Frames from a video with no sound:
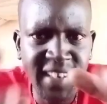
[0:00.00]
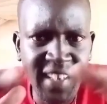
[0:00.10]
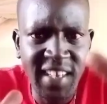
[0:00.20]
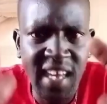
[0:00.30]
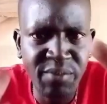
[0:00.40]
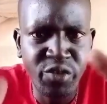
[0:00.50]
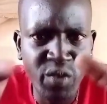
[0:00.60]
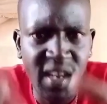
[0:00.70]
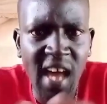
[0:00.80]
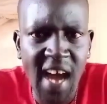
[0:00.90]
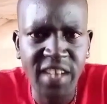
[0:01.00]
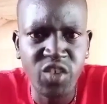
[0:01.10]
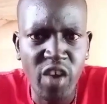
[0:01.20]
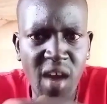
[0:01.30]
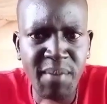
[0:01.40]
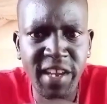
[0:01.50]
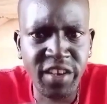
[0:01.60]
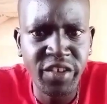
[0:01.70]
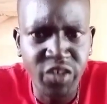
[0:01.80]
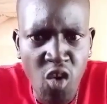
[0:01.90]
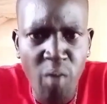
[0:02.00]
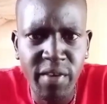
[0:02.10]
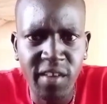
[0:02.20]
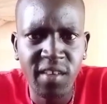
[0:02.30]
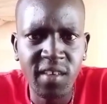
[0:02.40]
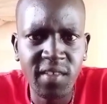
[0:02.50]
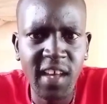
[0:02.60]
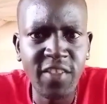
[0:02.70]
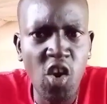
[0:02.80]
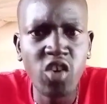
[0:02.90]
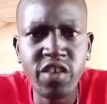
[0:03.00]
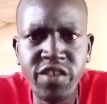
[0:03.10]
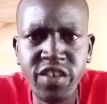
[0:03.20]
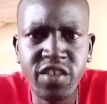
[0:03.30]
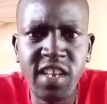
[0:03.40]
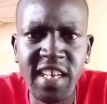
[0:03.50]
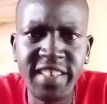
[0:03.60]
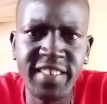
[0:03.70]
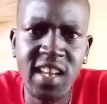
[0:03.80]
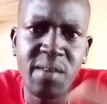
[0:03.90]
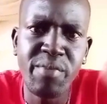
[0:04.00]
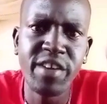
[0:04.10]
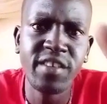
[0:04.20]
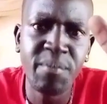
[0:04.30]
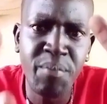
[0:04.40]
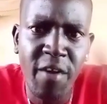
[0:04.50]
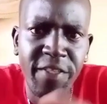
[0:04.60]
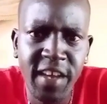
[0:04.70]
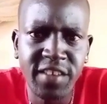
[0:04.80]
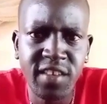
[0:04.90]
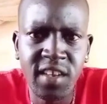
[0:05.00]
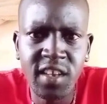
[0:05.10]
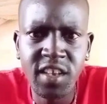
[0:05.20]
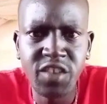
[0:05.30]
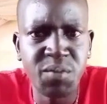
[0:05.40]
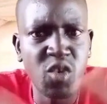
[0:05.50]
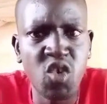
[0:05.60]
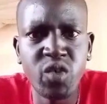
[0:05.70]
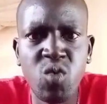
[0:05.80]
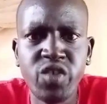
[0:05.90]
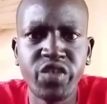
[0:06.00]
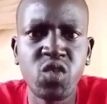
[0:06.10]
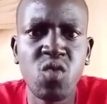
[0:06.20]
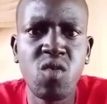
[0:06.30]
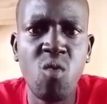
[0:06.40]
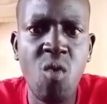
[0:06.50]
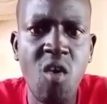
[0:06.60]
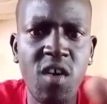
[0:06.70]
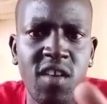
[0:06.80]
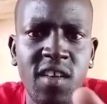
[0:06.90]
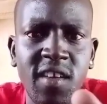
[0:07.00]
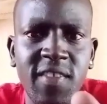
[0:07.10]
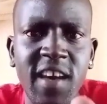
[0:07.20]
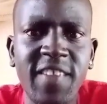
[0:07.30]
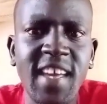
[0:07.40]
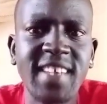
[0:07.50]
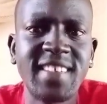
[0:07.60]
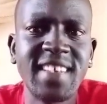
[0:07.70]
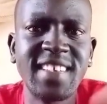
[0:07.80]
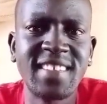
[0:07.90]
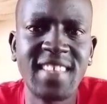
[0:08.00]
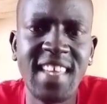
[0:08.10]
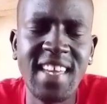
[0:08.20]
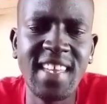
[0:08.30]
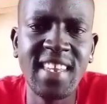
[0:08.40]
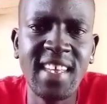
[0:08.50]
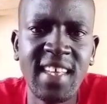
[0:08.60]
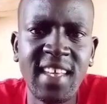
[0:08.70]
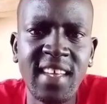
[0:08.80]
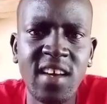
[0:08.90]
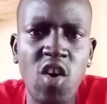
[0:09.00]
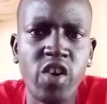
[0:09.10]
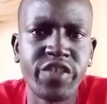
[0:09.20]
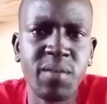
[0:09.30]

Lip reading: I finally came to realize, or I made a discovery, that the only reason ladies celebrate your birthdays is because they want to show the world that they are 16